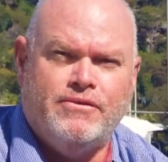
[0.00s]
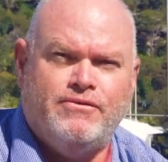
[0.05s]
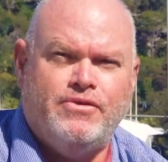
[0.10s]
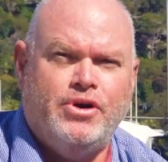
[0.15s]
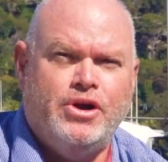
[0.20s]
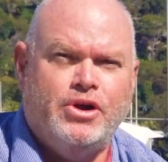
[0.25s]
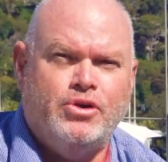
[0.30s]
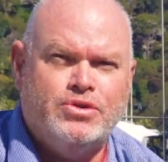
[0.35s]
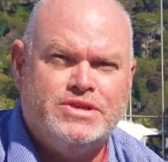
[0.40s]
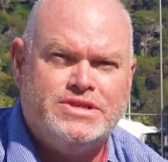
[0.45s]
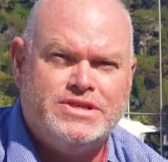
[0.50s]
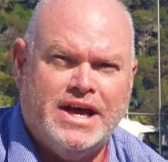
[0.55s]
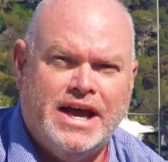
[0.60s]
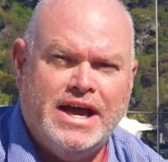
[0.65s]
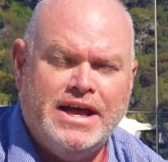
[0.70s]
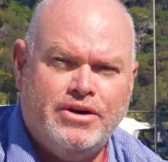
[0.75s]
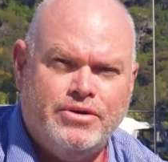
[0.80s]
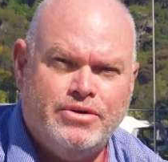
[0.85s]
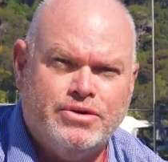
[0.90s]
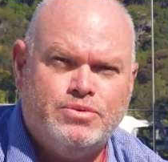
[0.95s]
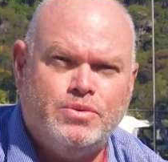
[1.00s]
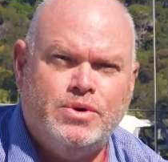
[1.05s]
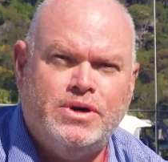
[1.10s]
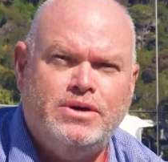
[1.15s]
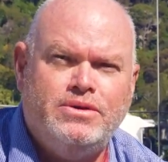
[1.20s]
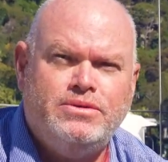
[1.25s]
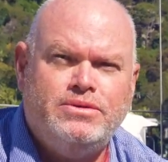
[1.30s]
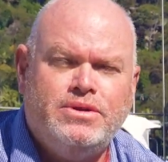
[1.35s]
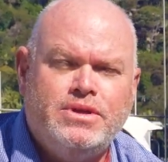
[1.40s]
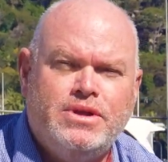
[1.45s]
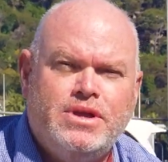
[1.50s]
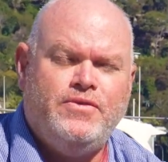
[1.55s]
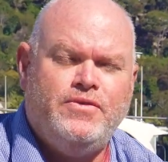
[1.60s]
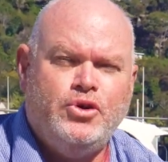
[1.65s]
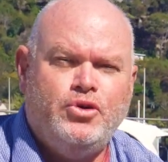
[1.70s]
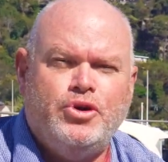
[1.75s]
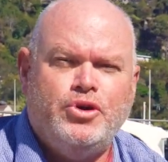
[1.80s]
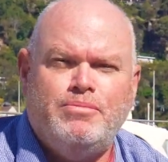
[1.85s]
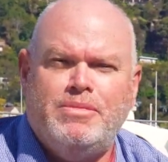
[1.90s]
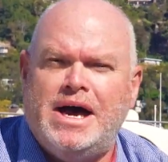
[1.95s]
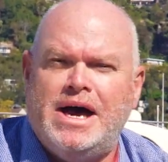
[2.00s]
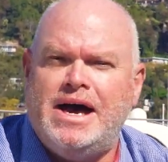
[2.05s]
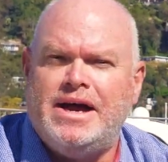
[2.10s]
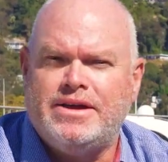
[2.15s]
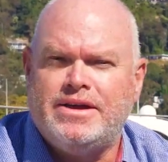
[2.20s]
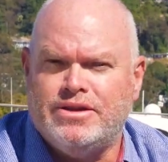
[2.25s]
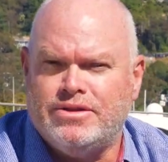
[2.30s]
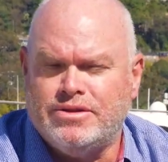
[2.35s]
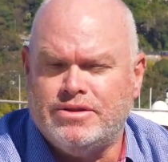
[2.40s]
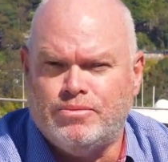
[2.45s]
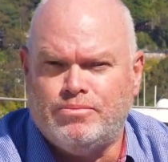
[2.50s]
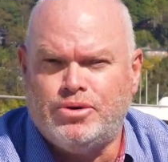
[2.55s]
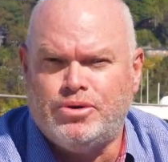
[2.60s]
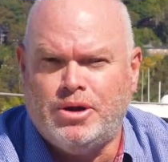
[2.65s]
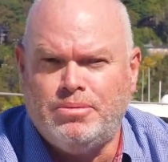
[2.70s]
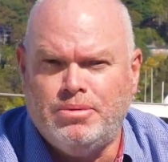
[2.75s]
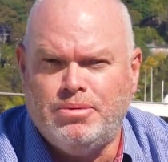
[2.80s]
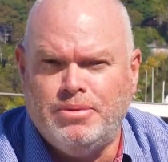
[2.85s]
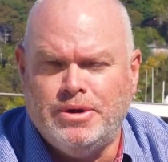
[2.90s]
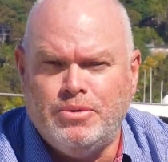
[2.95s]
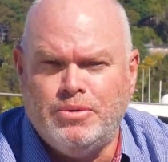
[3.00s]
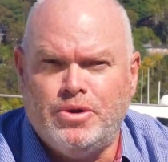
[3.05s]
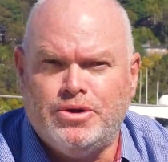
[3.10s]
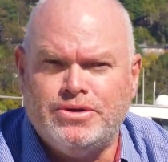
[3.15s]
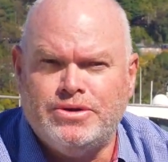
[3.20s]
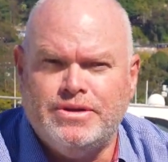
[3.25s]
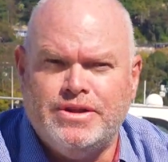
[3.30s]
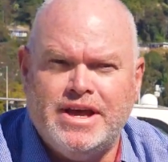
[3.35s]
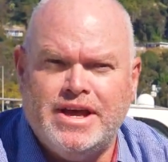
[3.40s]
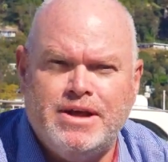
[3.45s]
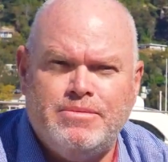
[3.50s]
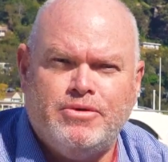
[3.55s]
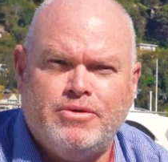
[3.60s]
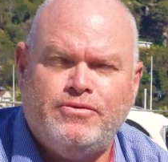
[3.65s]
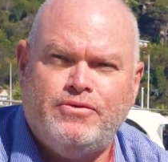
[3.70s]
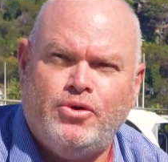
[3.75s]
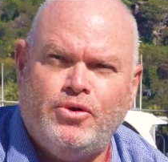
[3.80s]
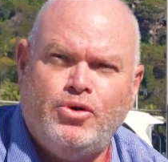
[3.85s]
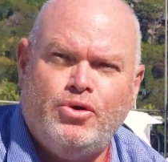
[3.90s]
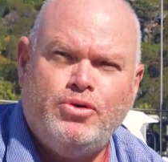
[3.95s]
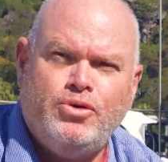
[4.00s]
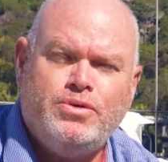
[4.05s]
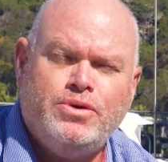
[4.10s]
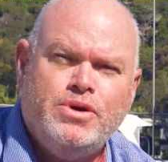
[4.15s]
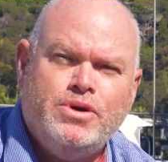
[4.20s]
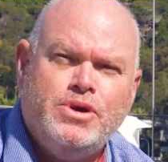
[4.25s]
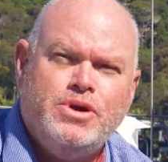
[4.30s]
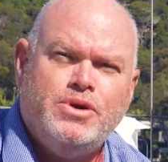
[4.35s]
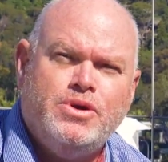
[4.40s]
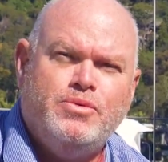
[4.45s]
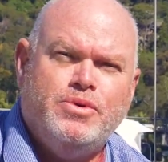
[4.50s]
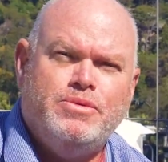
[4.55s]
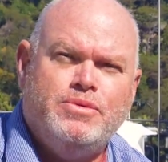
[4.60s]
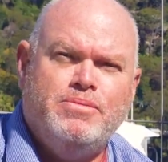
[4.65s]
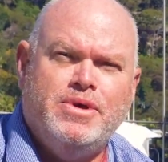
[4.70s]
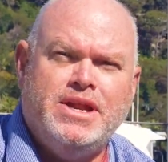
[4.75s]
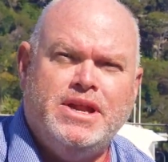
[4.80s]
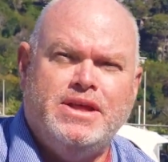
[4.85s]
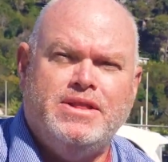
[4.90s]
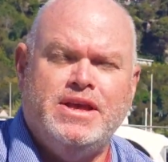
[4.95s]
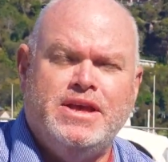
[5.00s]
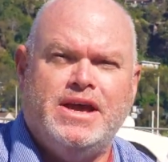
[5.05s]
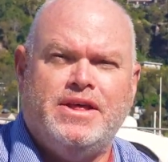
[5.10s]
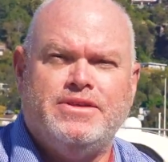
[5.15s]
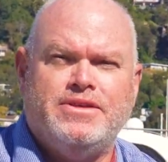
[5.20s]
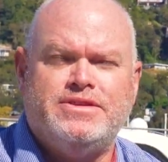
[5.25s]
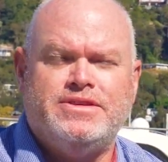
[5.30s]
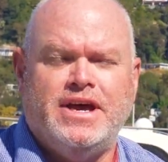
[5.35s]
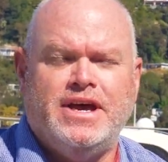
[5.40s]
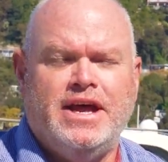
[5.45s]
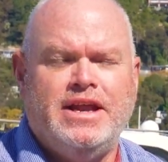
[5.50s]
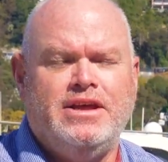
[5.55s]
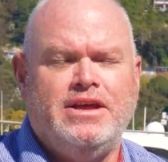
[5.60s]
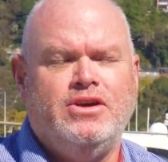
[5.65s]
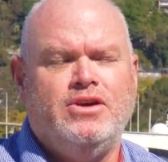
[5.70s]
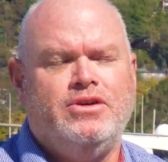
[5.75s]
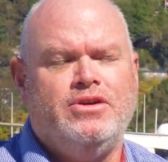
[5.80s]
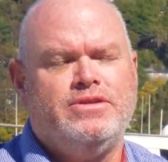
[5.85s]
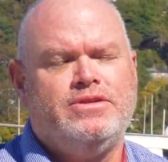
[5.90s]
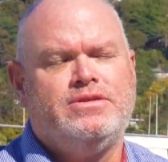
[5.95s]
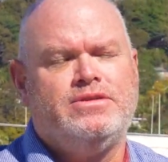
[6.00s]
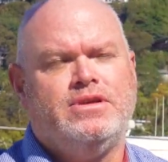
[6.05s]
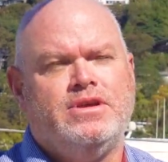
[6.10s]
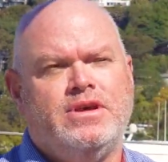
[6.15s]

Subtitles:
a very good sailor as well. Filled a market that probably wasn't there before with many of the other sailing yachts.